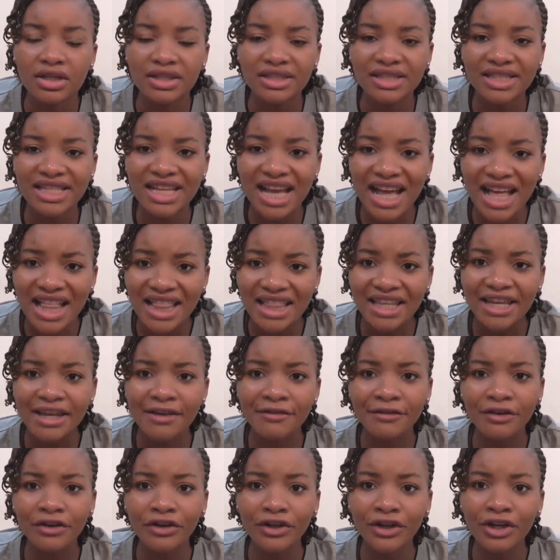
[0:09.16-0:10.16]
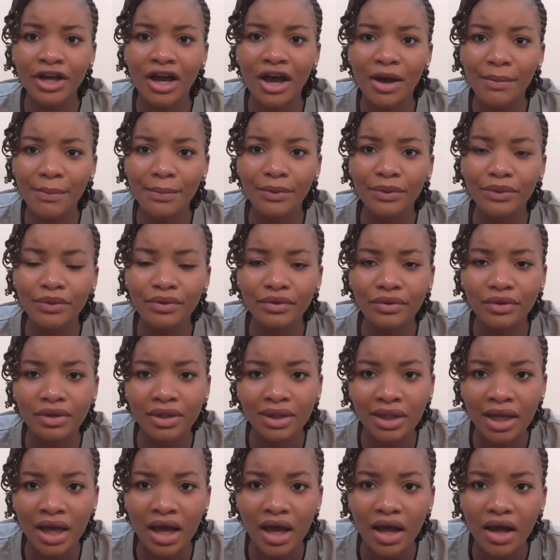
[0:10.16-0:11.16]
There live a couple
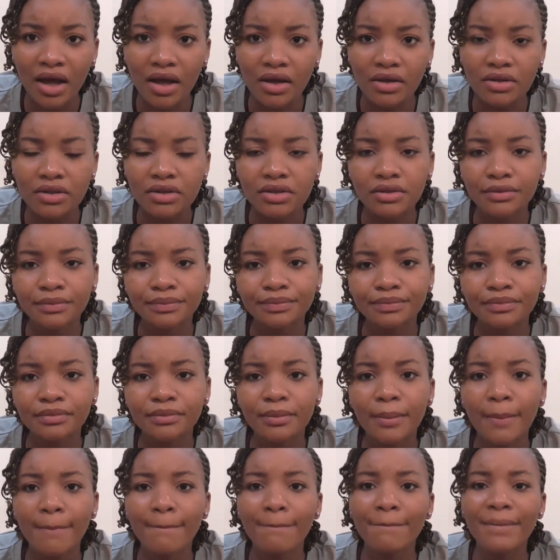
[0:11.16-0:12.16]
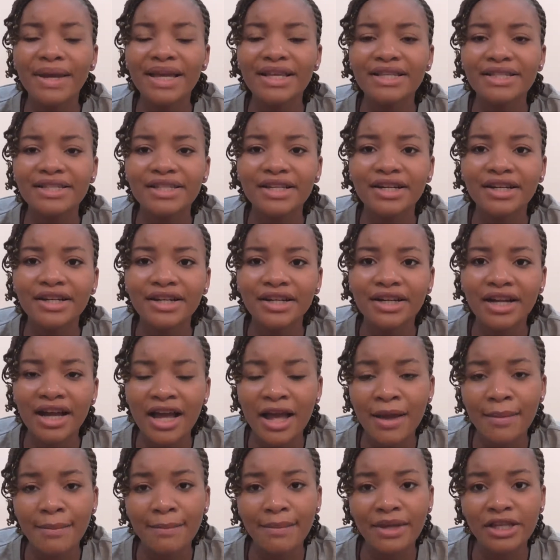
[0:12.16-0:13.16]
called Mr.
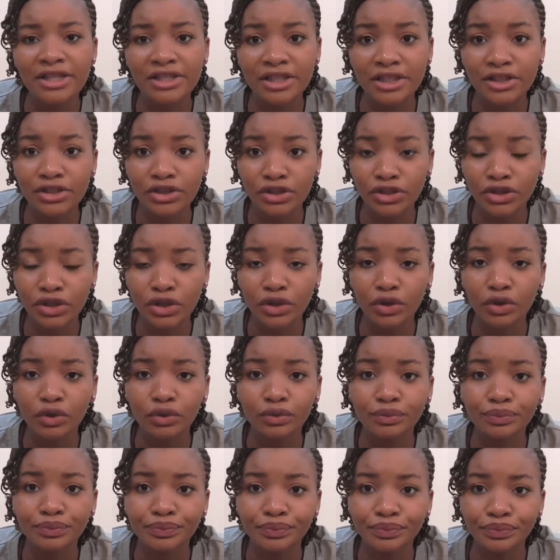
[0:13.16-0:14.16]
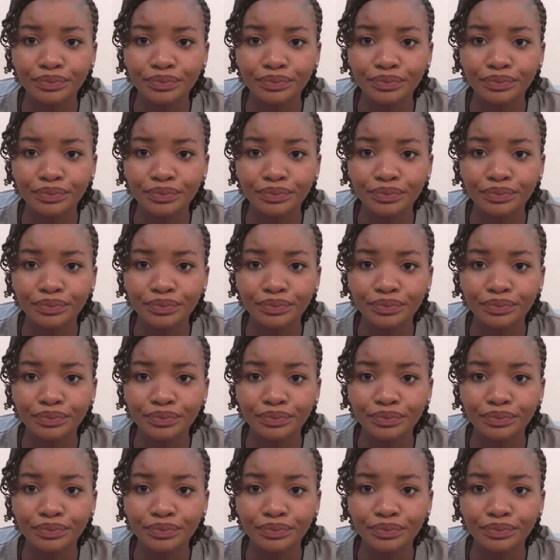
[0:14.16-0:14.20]
and Mrs. Joe.